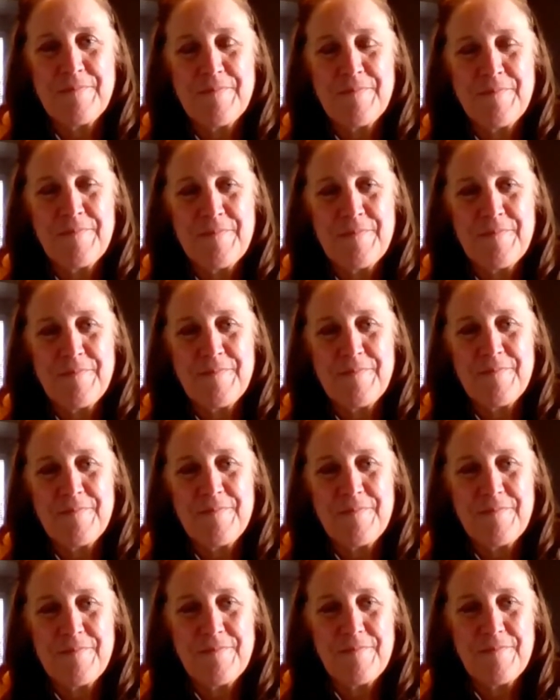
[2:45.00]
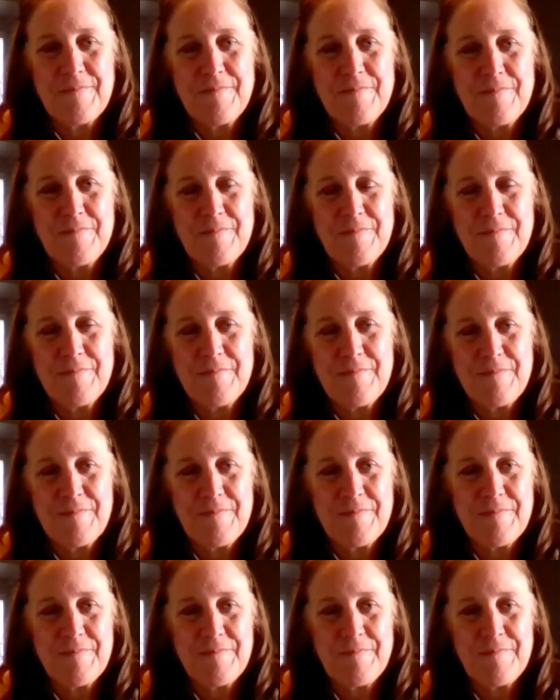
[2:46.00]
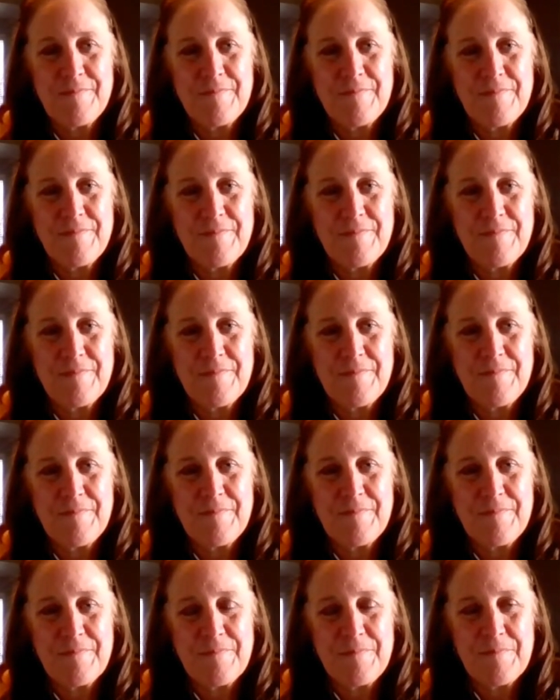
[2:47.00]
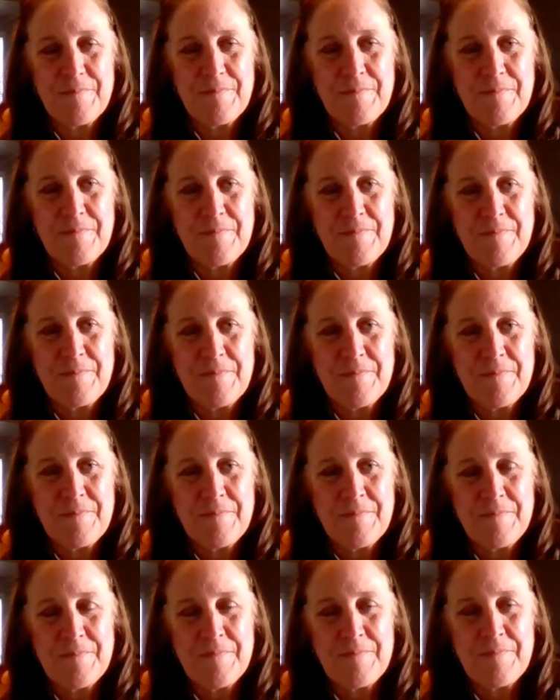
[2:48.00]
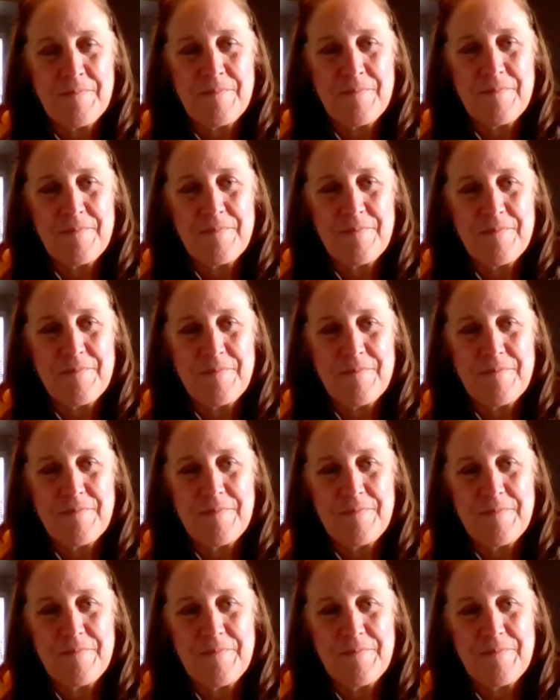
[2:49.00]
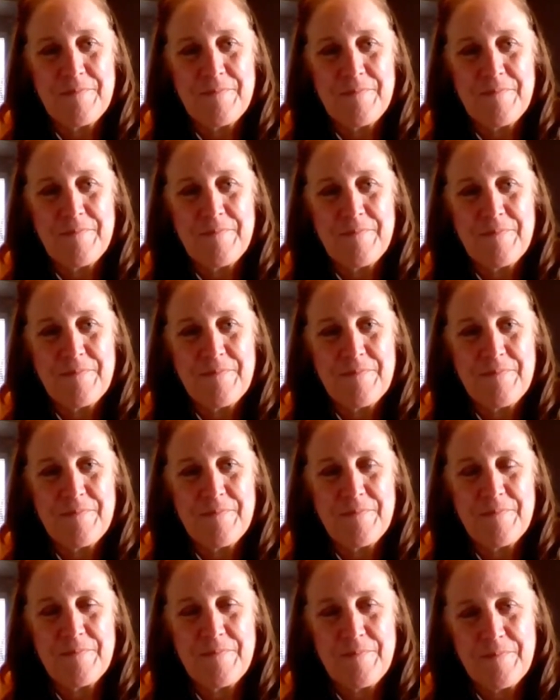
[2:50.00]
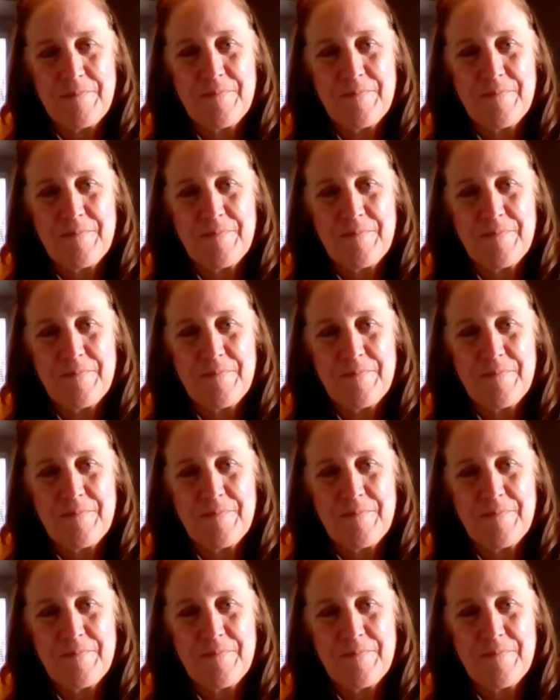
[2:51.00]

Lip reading: (not speaking)